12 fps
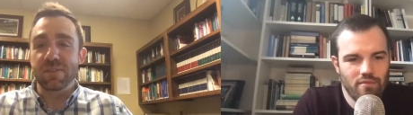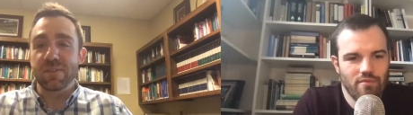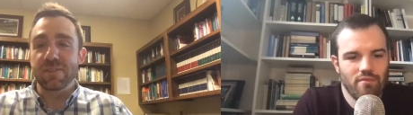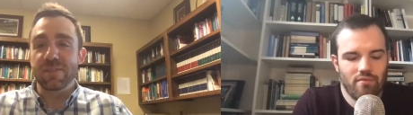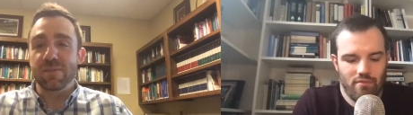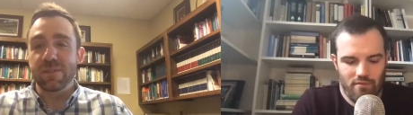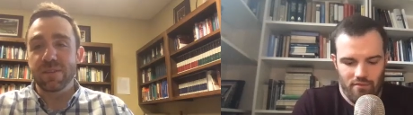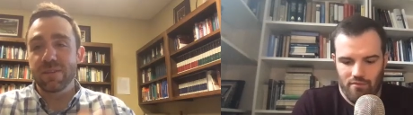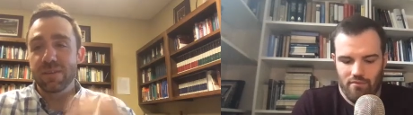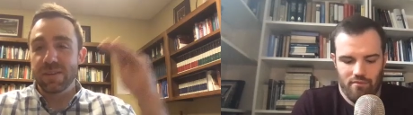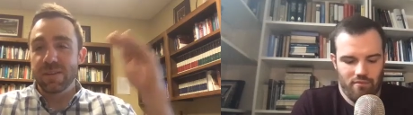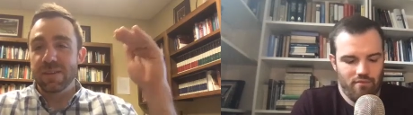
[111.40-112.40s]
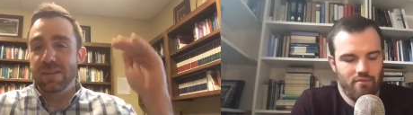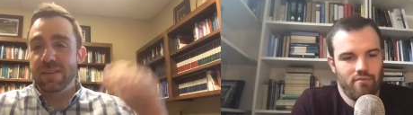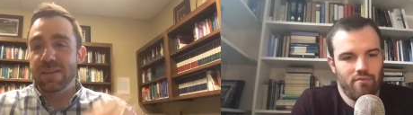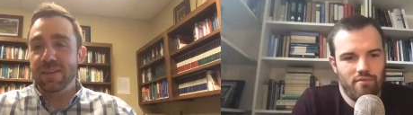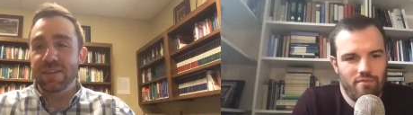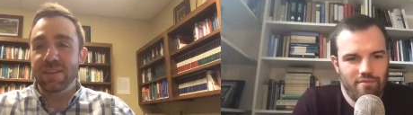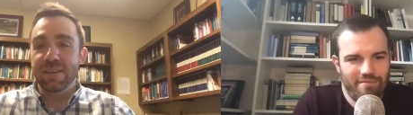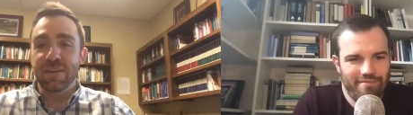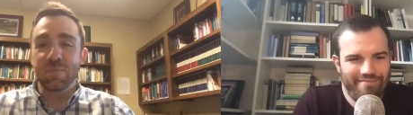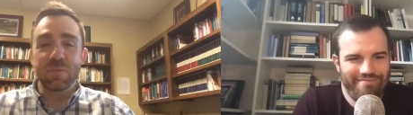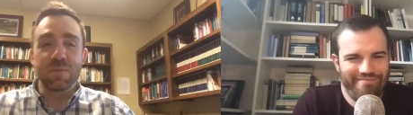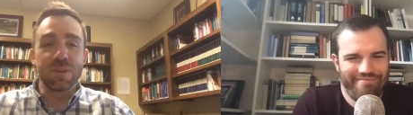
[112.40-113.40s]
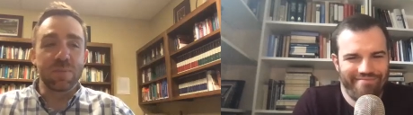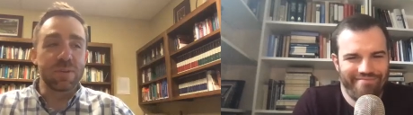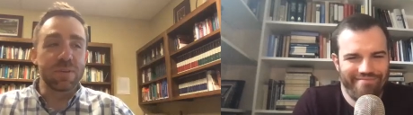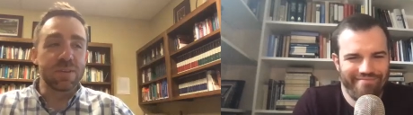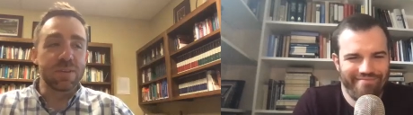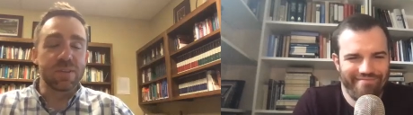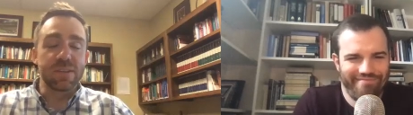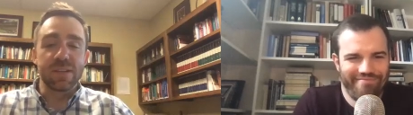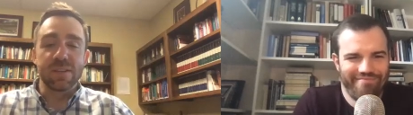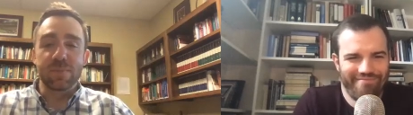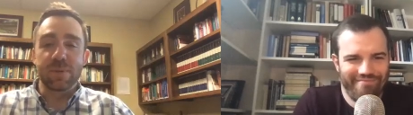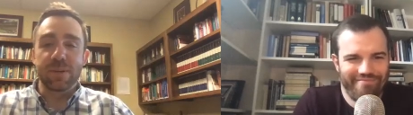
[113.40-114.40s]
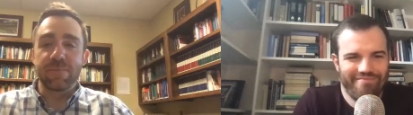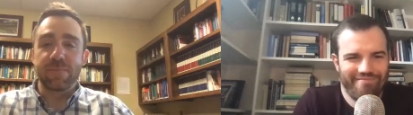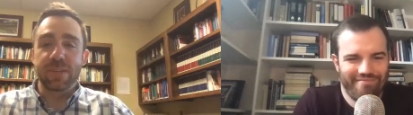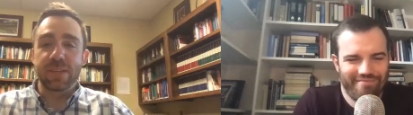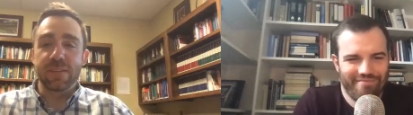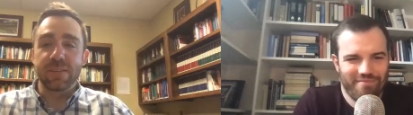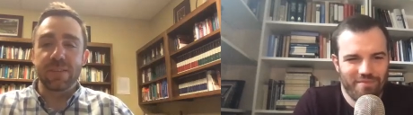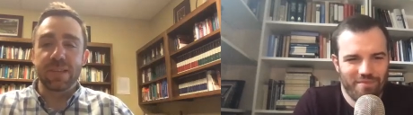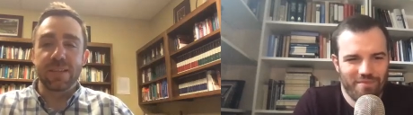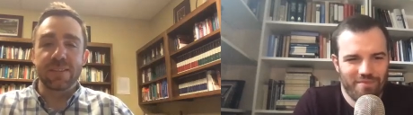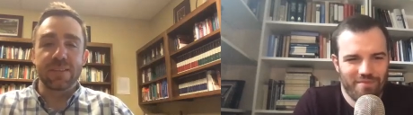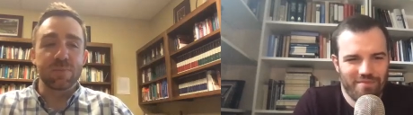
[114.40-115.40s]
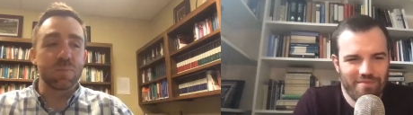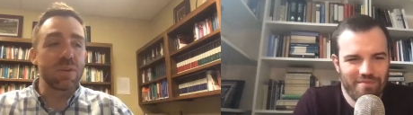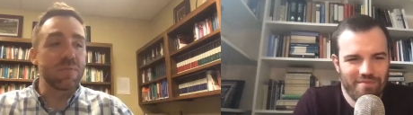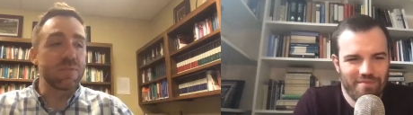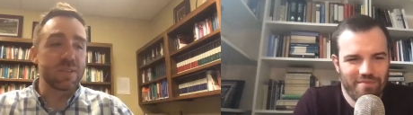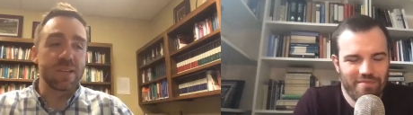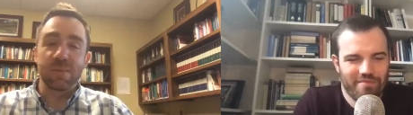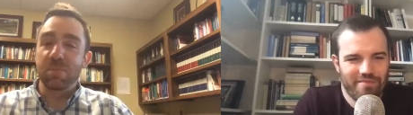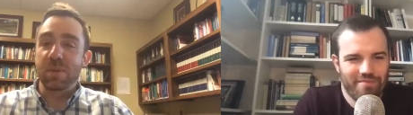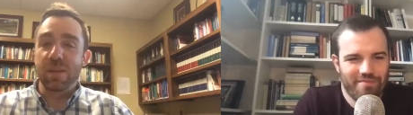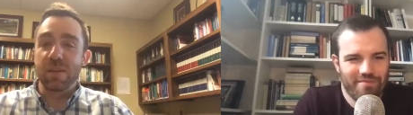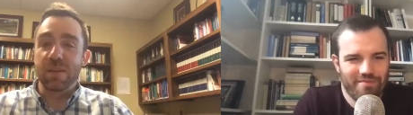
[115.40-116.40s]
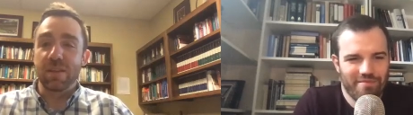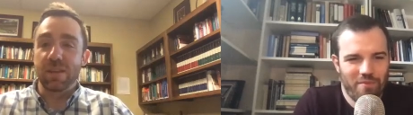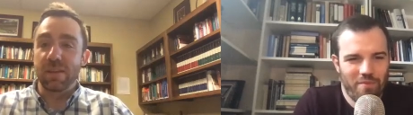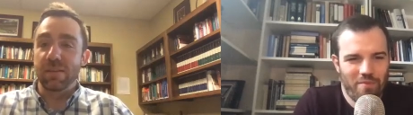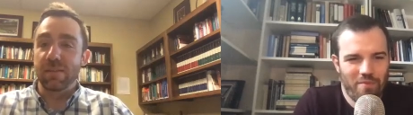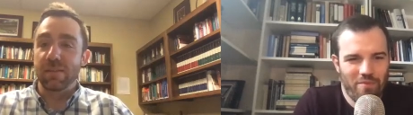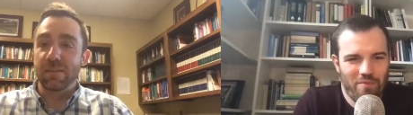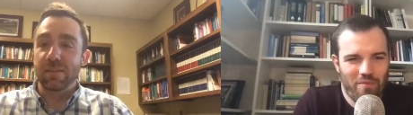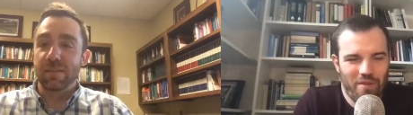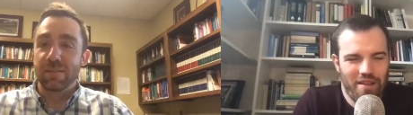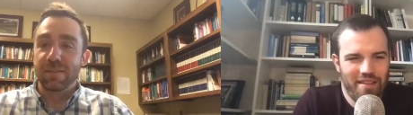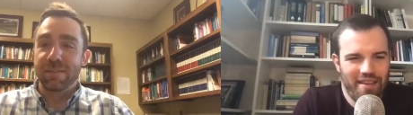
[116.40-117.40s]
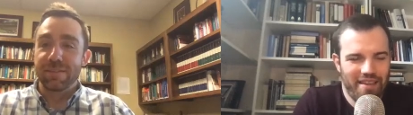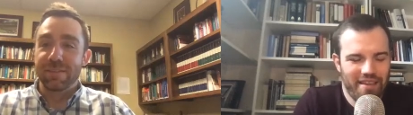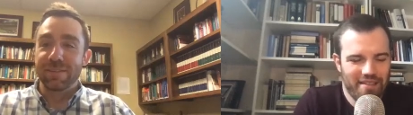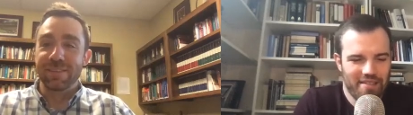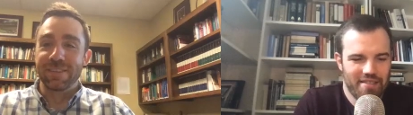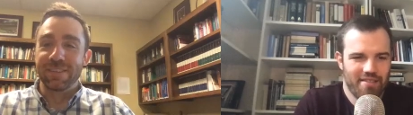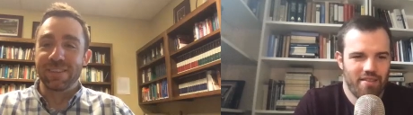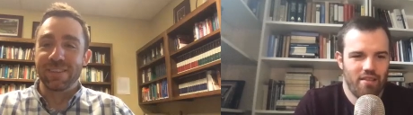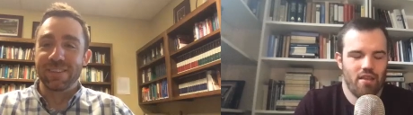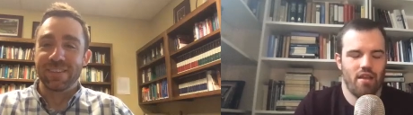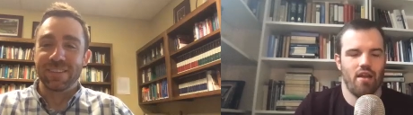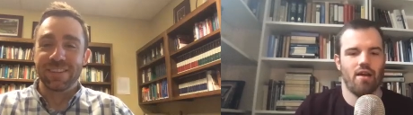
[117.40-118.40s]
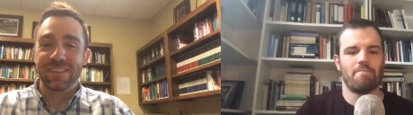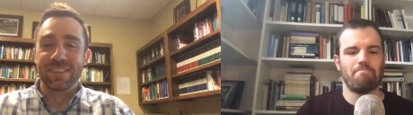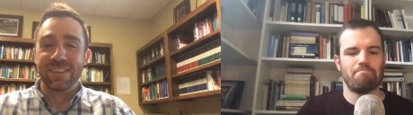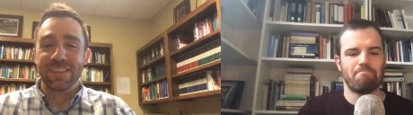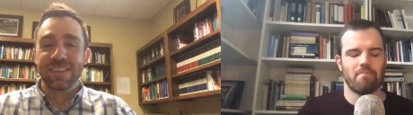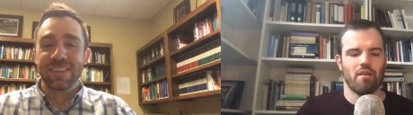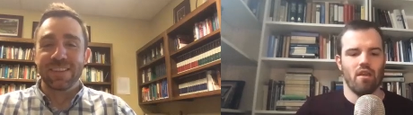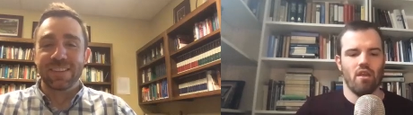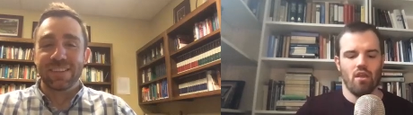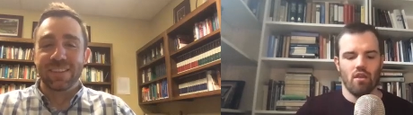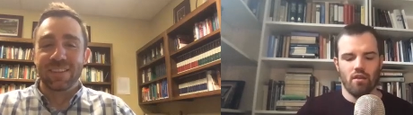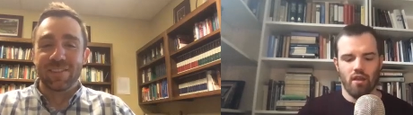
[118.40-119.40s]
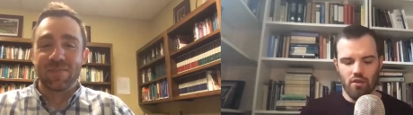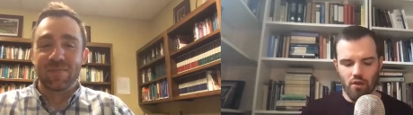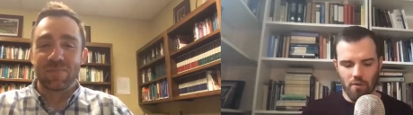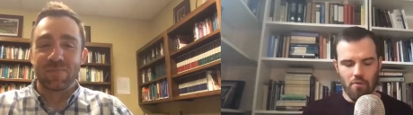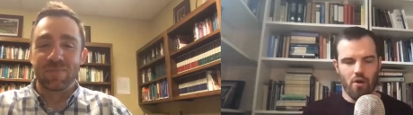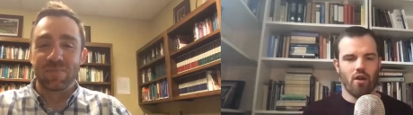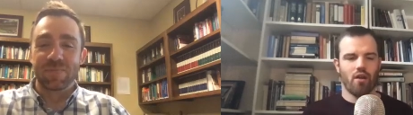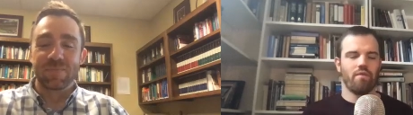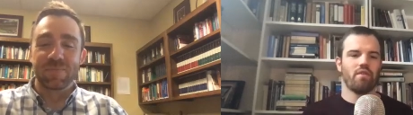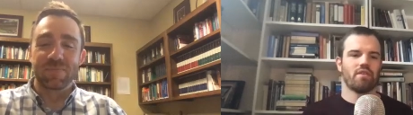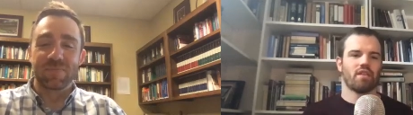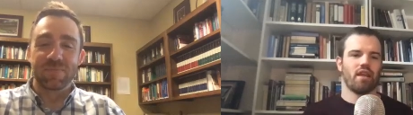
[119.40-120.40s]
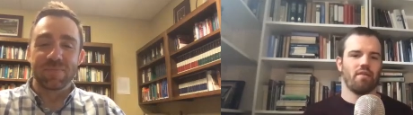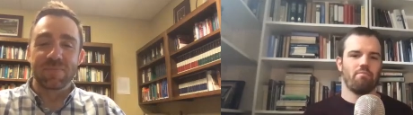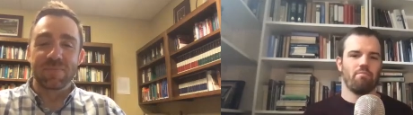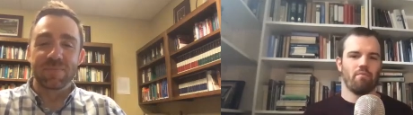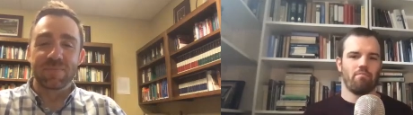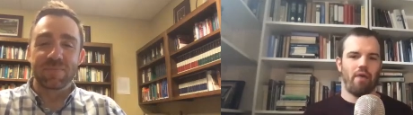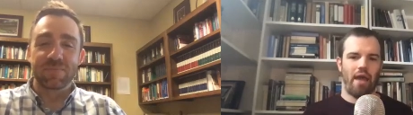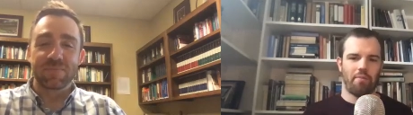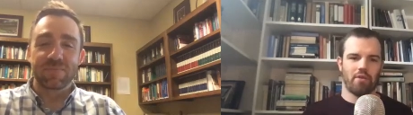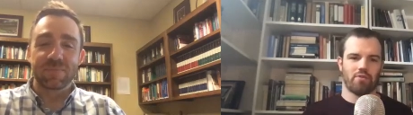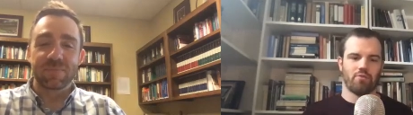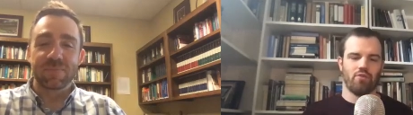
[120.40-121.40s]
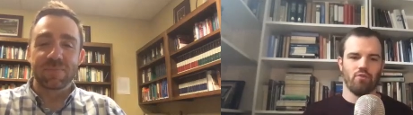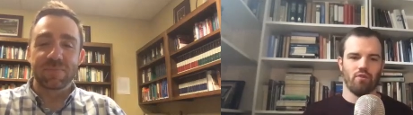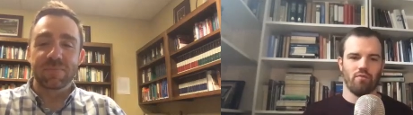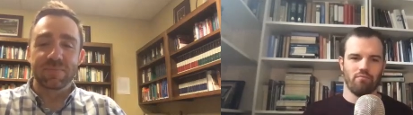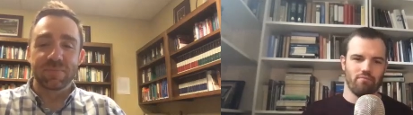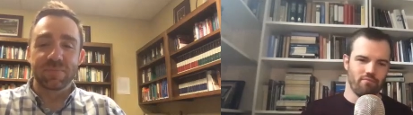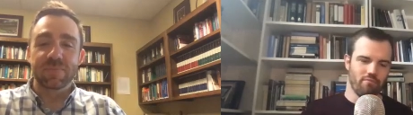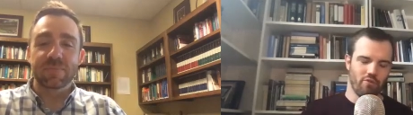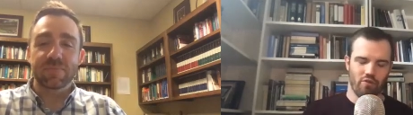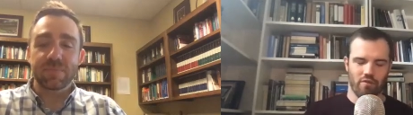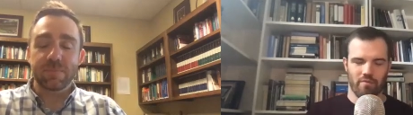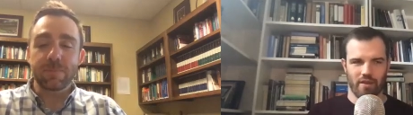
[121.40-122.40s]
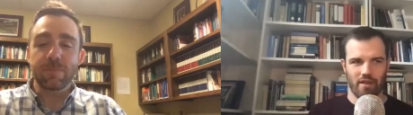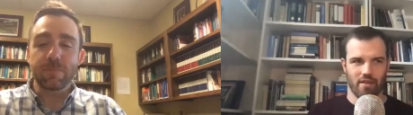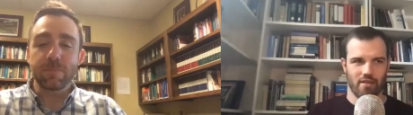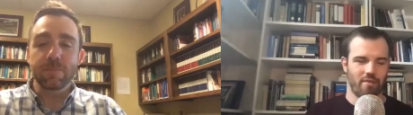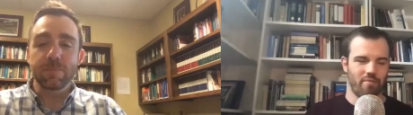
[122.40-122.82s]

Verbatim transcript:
Speaker 1: and so then I moved up into the dean spot, and that's as brief as I can be, I think.
Speaker 2: I like it. Um, now you're part of this kind of Baptist renewal movement. I